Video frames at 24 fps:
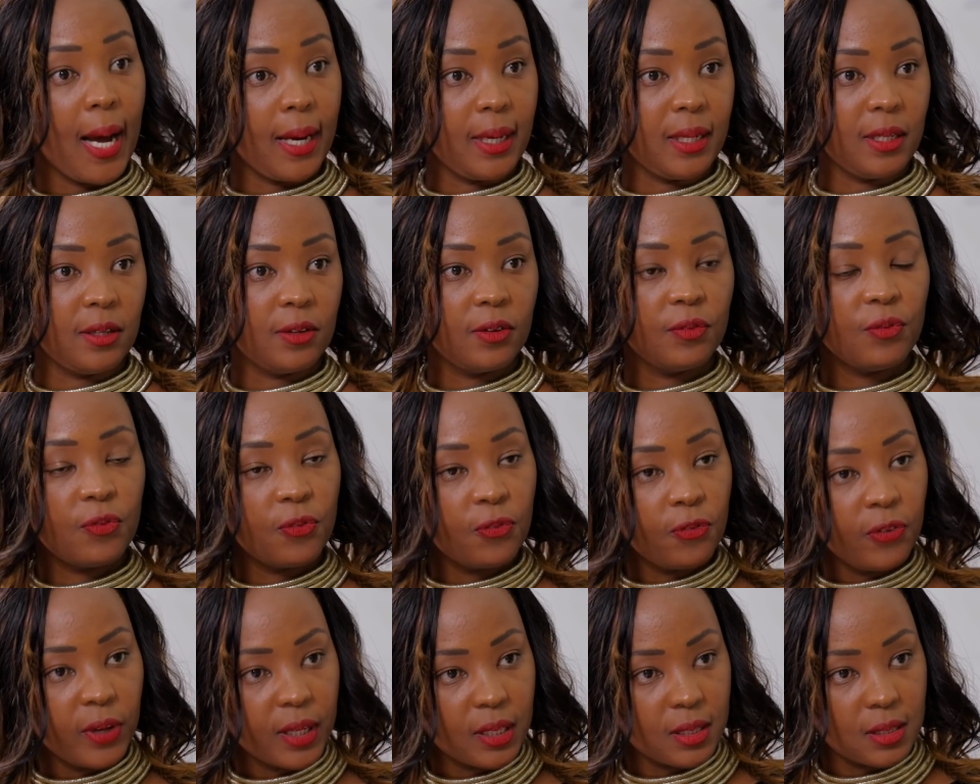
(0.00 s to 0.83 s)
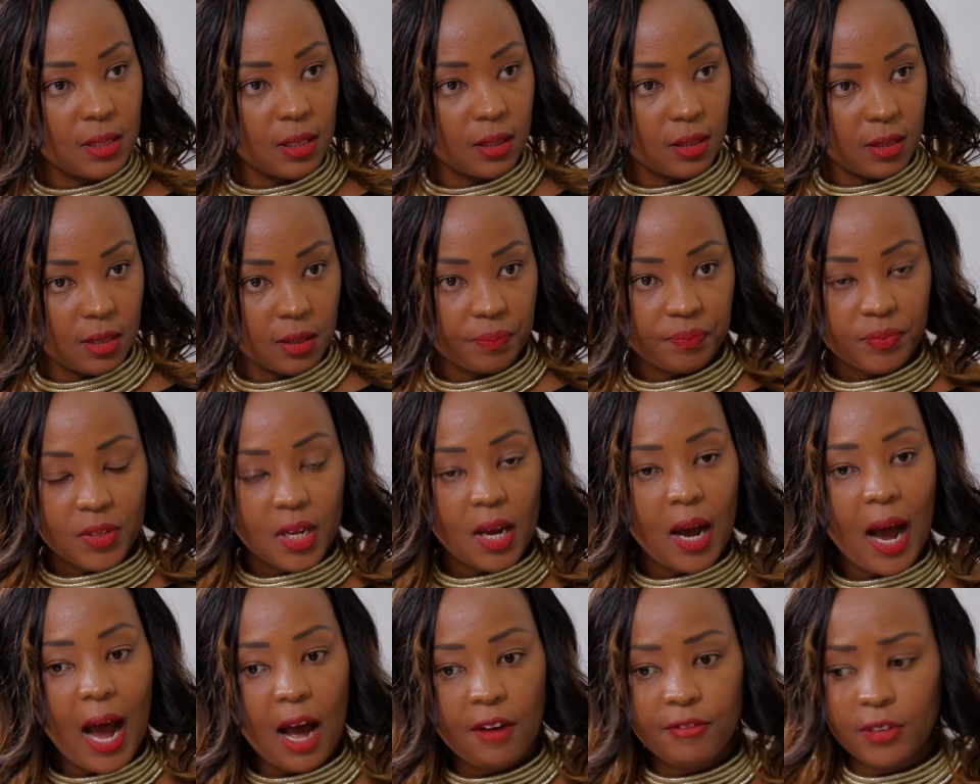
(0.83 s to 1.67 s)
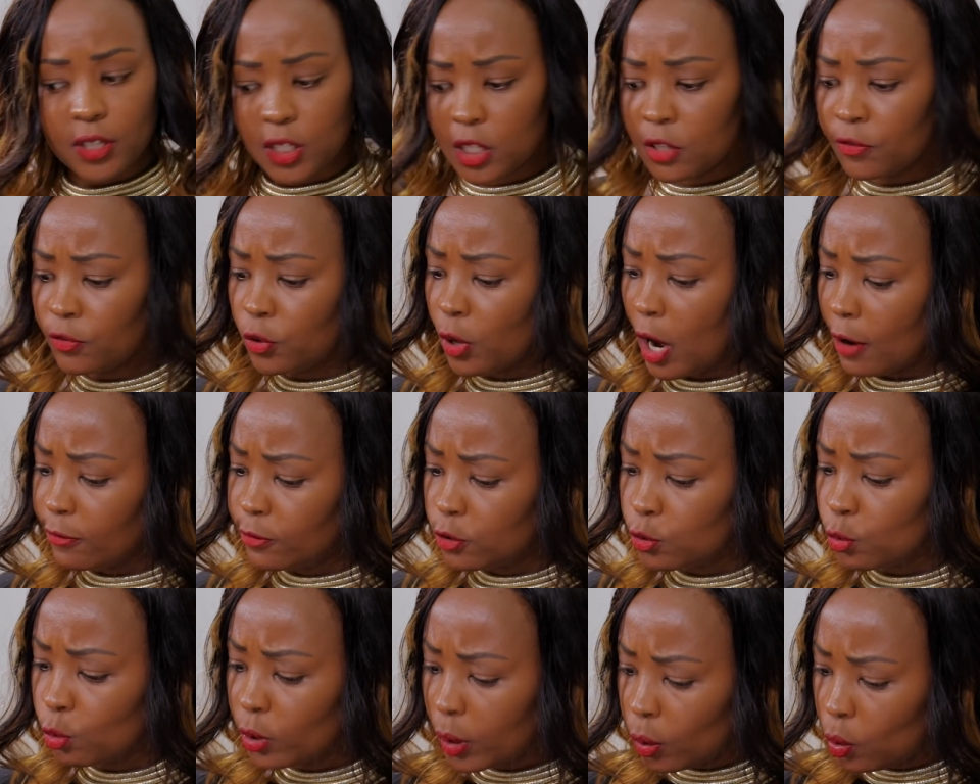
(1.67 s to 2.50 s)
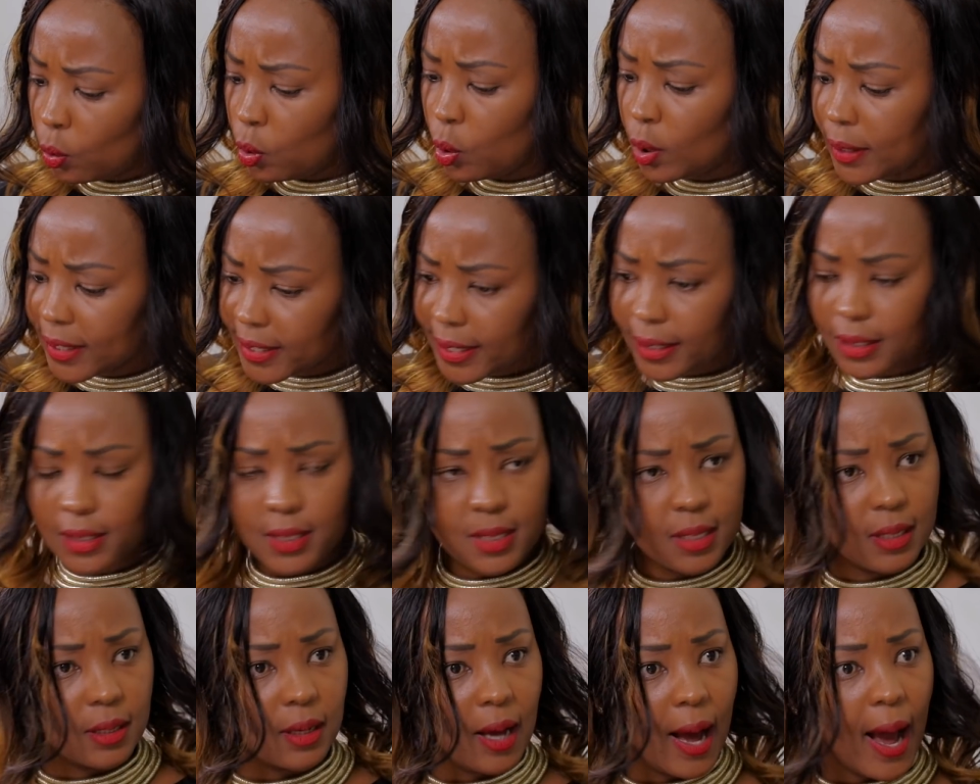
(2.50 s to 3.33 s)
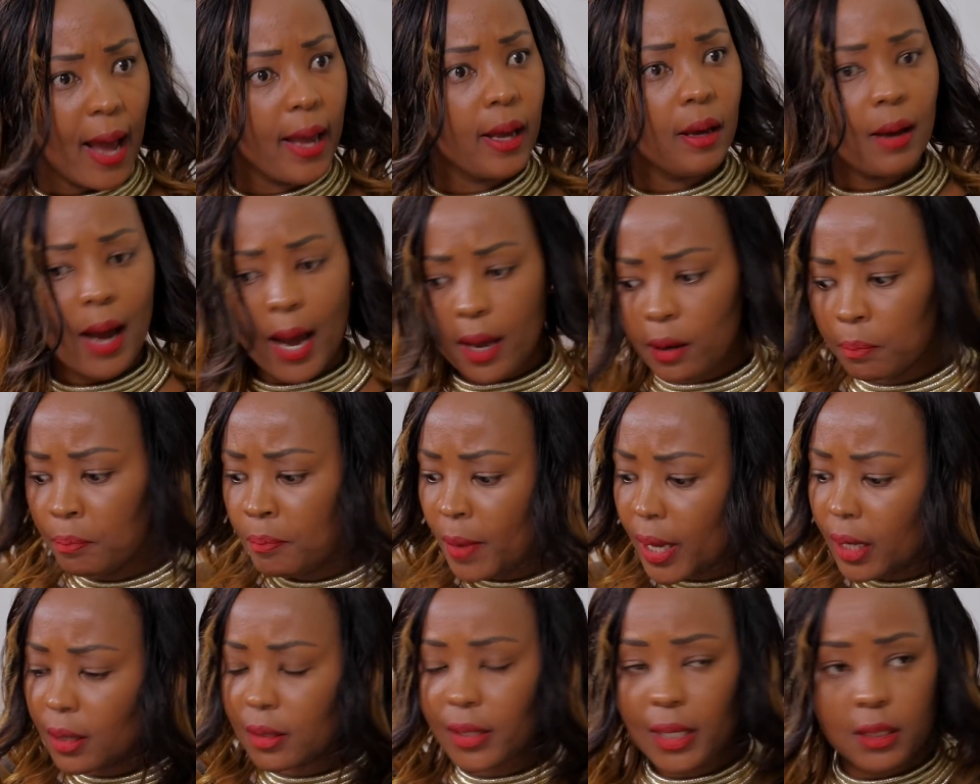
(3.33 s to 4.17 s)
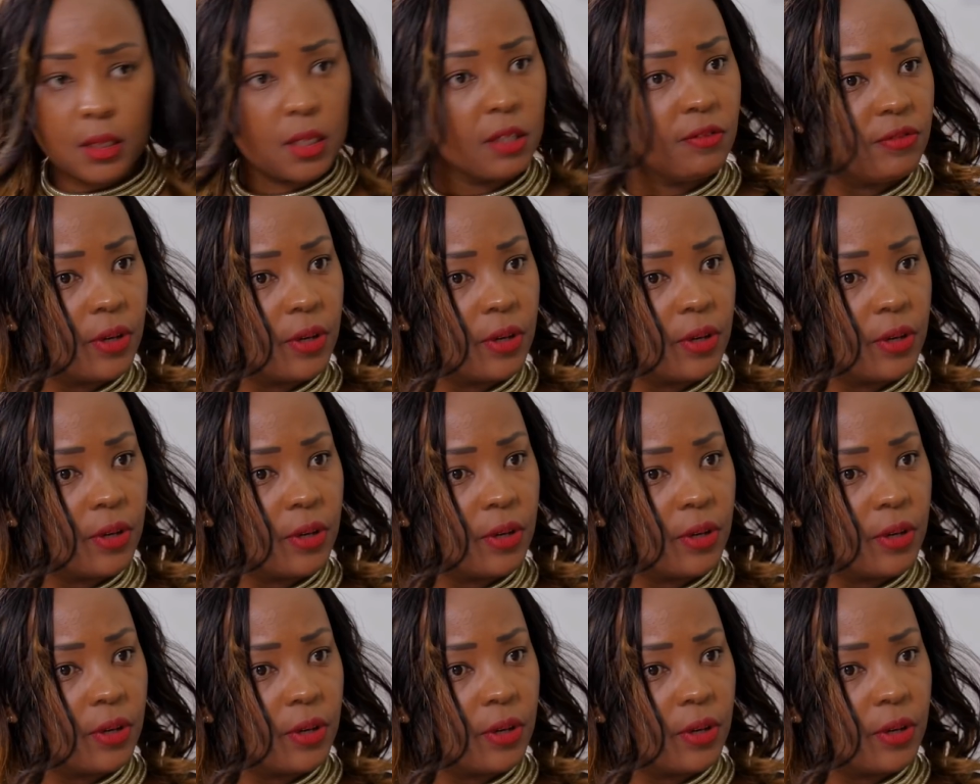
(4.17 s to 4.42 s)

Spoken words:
early. Fix it. Have it. If you have to cool the tea, I make the tea